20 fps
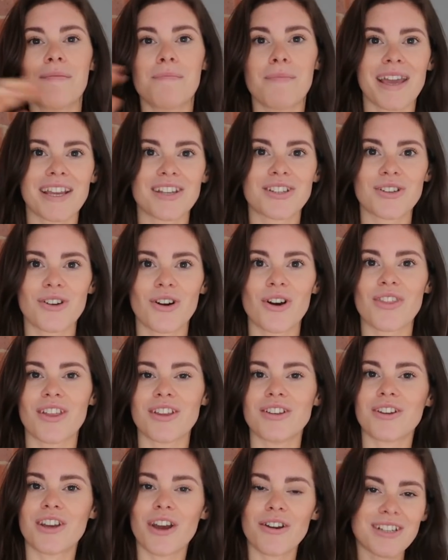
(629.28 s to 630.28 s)
make sure
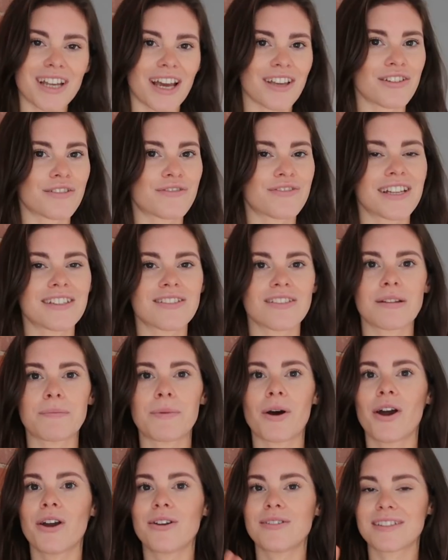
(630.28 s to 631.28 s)
that you go and tag your friends on the
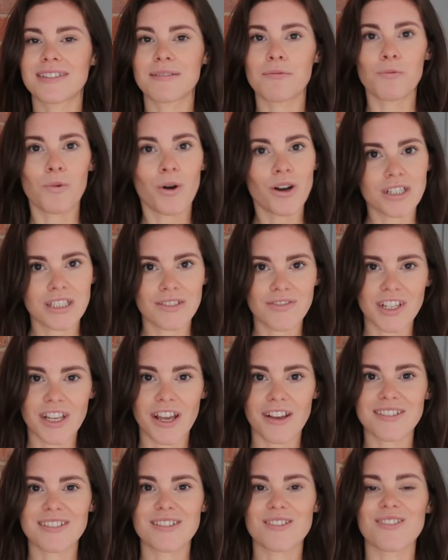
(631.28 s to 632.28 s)
post, watch the
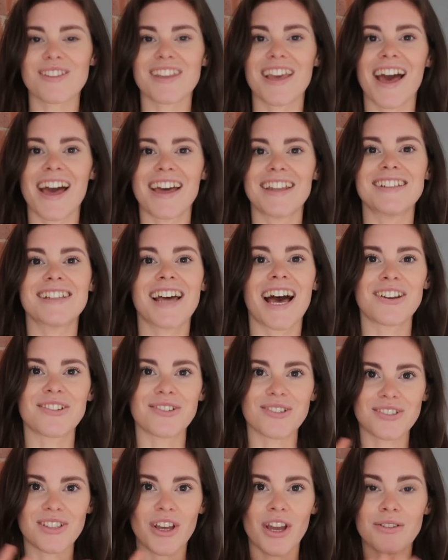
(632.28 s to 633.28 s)
videos till the end, and
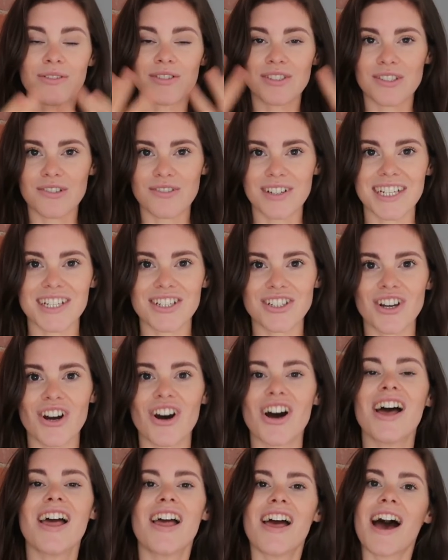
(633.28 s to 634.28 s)
also
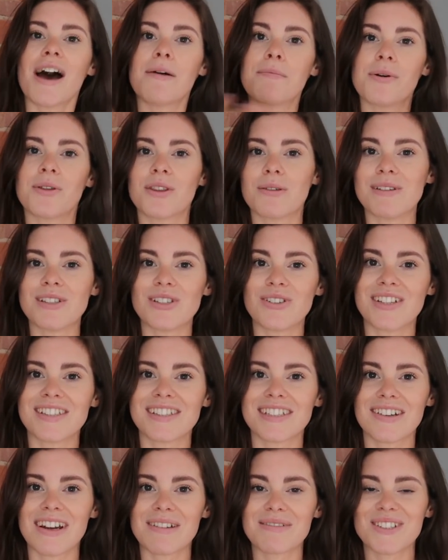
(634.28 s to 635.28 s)
screenshot and put them into your
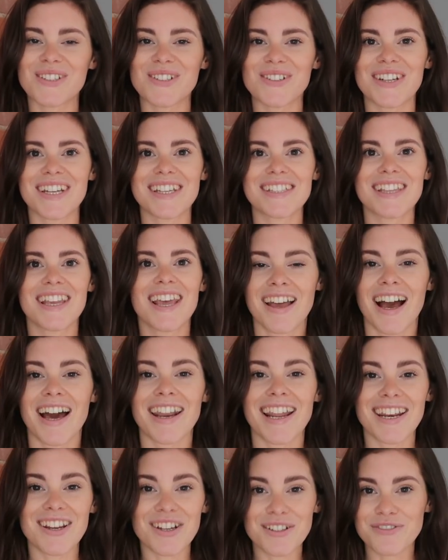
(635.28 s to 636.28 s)
Instagram stories.
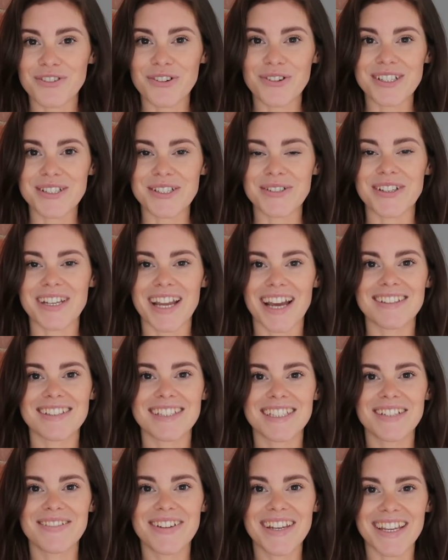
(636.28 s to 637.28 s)
And I look forward to
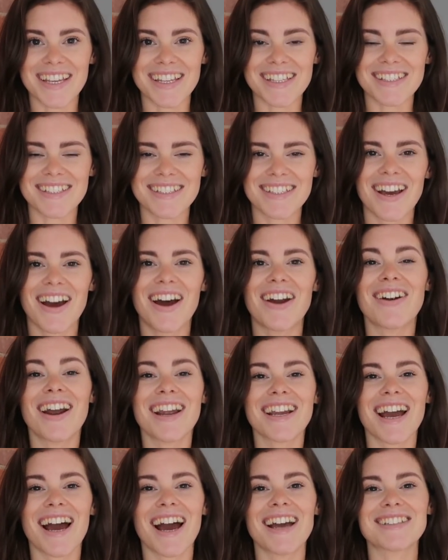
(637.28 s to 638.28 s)
announcing the winners. All
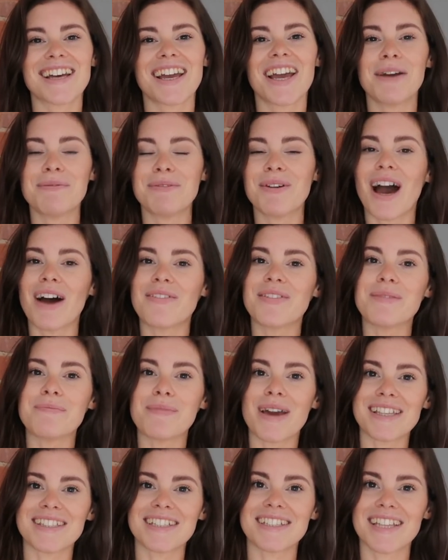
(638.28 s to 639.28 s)
right, guys, I hope you have an
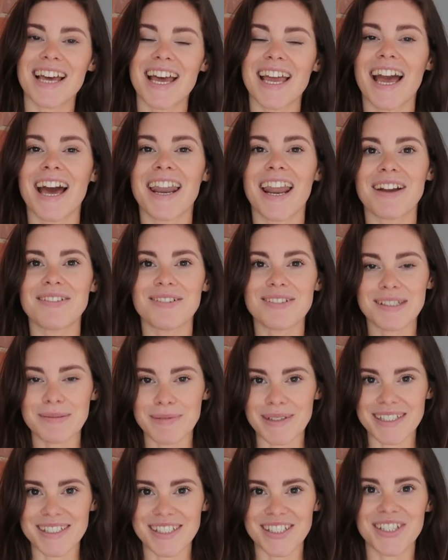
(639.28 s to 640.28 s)
amazing day, and I will
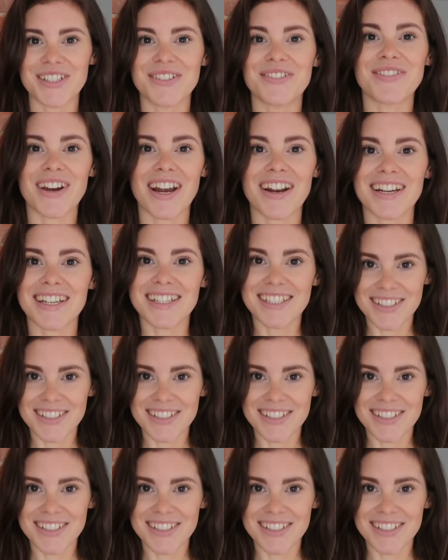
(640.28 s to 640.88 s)
speak to you very